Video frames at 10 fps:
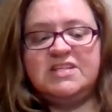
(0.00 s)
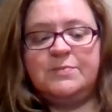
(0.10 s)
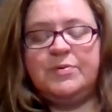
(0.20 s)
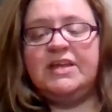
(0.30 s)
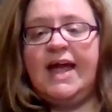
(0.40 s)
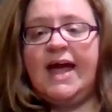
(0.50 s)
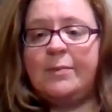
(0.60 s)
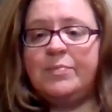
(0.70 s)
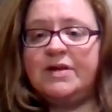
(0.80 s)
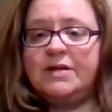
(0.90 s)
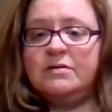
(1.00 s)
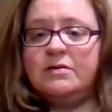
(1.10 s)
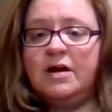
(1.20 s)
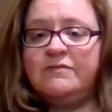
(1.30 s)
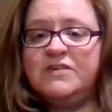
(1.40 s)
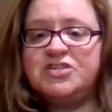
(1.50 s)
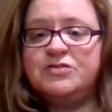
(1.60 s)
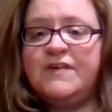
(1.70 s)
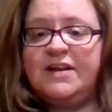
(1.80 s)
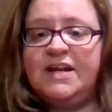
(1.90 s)
typically happen, of the
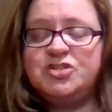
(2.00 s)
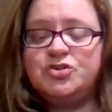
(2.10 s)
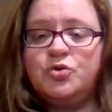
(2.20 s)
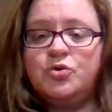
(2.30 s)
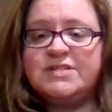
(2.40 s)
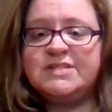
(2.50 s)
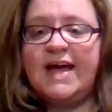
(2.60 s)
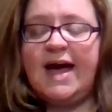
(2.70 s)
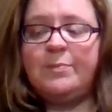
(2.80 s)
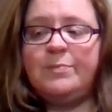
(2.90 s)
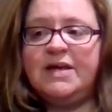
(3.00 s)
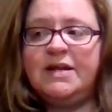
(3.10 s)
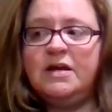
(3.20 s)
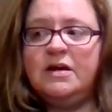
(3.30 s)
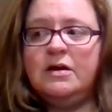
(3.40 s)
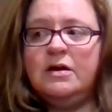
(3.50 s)
2 foundational courses, happen